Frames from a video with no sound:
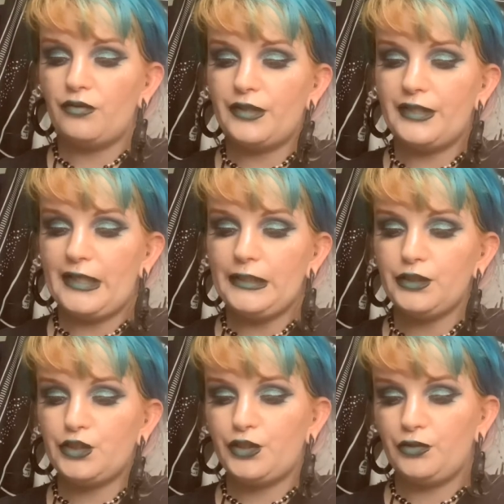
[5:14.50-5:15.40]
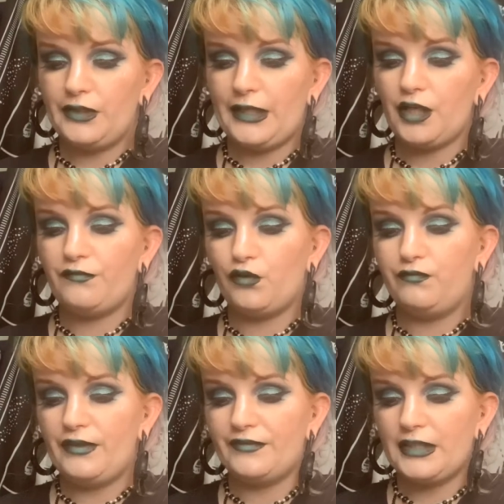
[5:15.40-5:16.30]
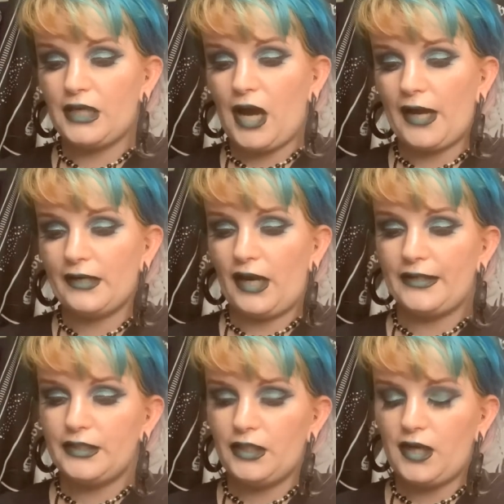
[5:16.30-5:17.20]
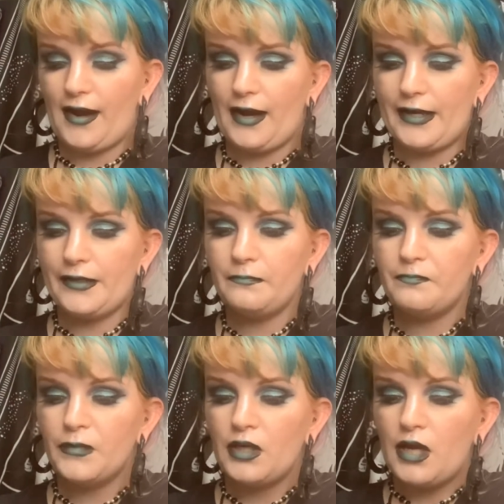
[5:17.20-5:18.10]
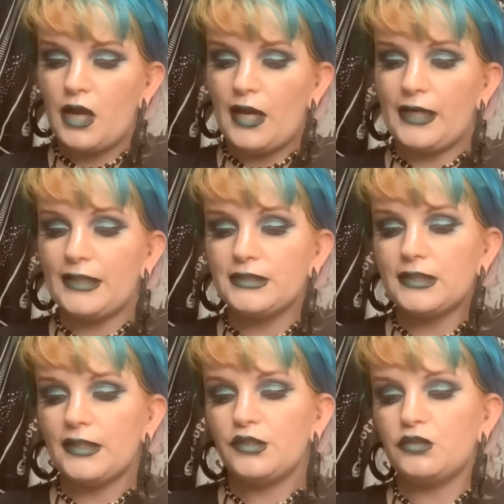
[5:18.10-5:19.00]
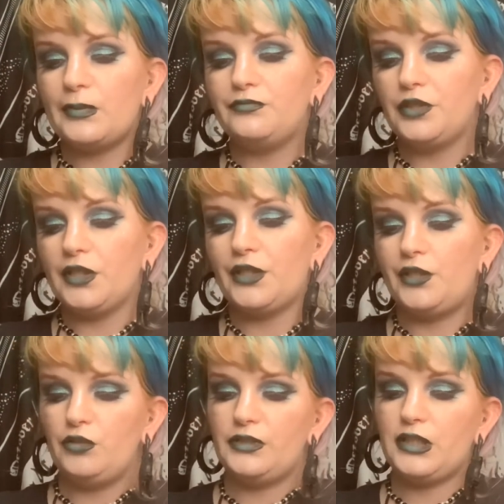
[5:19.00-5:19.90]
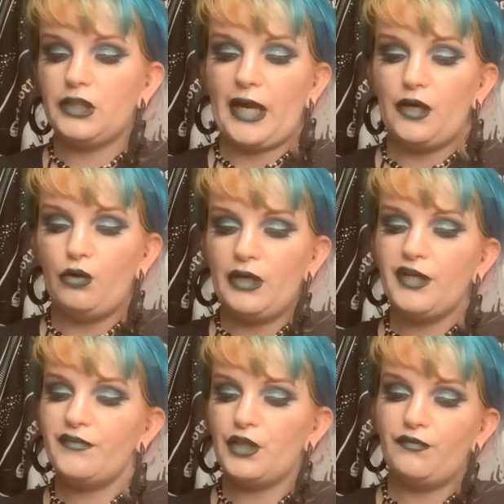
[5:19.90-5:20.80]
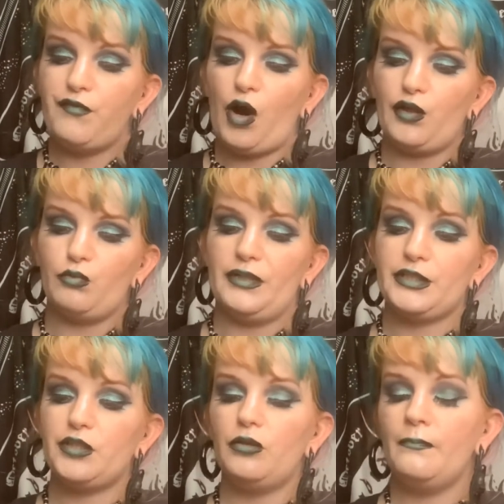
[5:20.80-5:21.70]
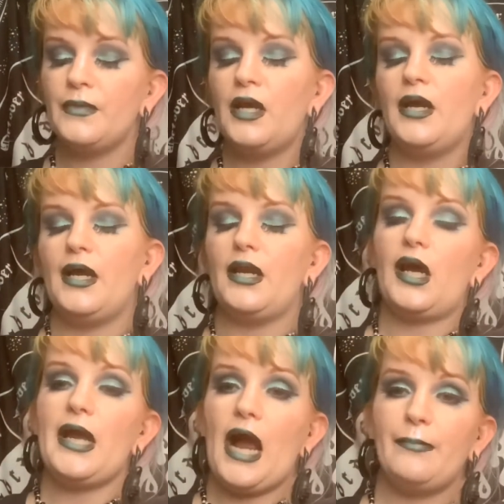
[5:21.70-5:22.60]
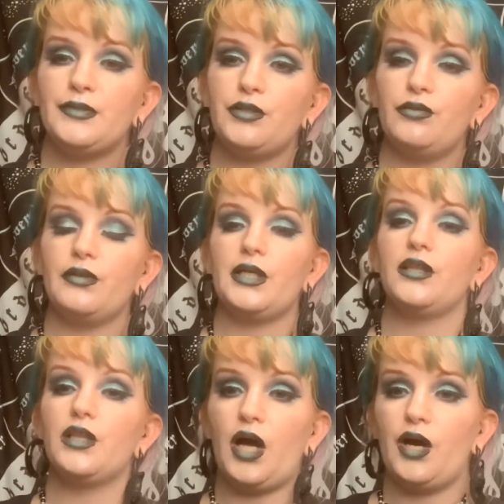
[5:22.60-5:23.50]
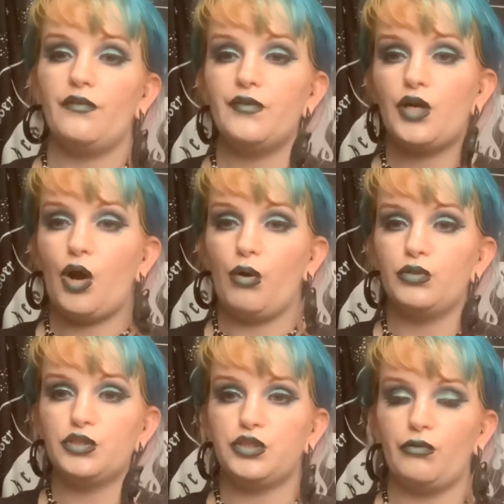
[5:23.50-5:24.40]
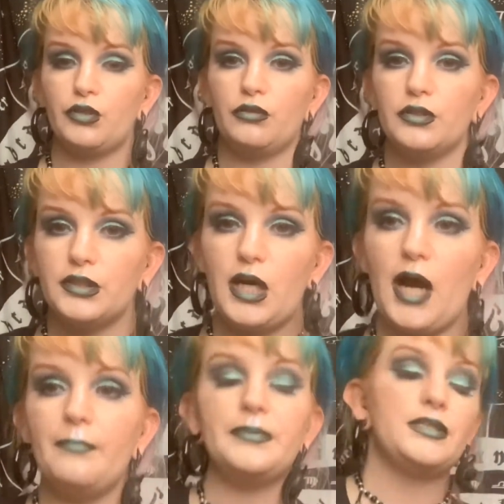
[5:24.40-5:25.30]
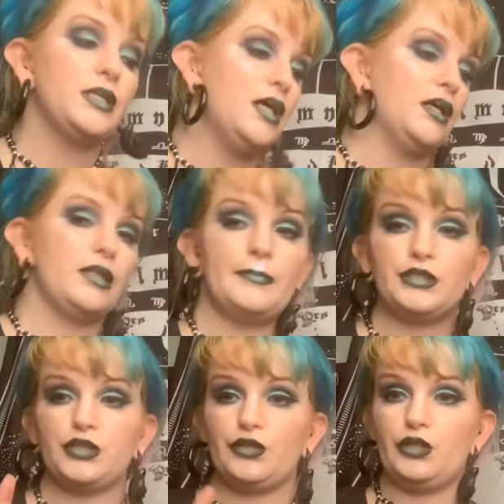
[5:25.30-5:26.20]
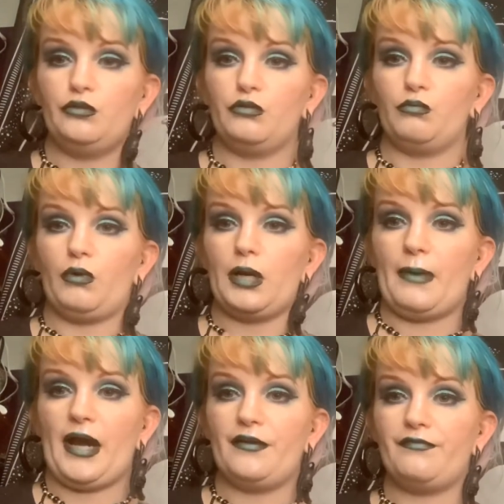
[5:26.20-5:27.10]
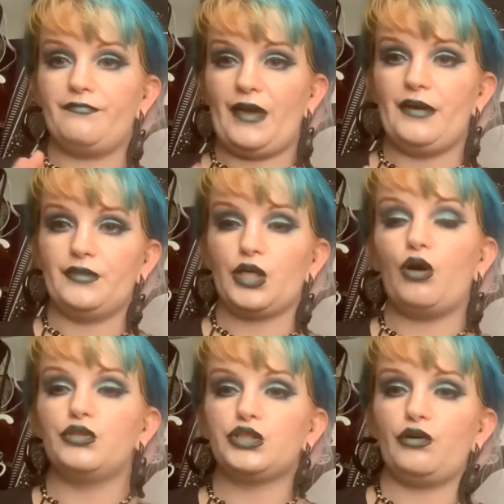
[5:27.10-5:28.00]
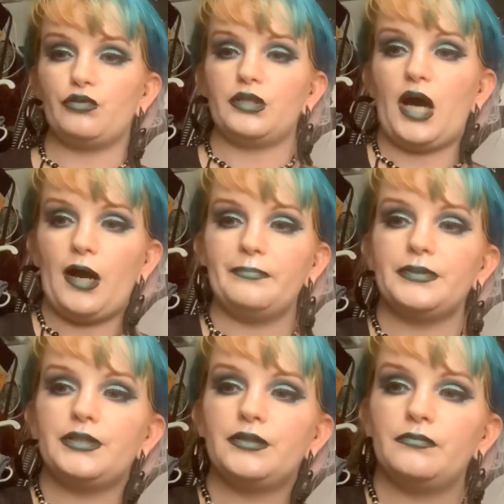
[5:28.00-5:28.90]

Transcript: knit tunic for $59.99 and I just think this would be really cute to layer with in the fall and winter and I absolutely love cold shoulder tops. Let me show you one of my favorite cold shoulder tops.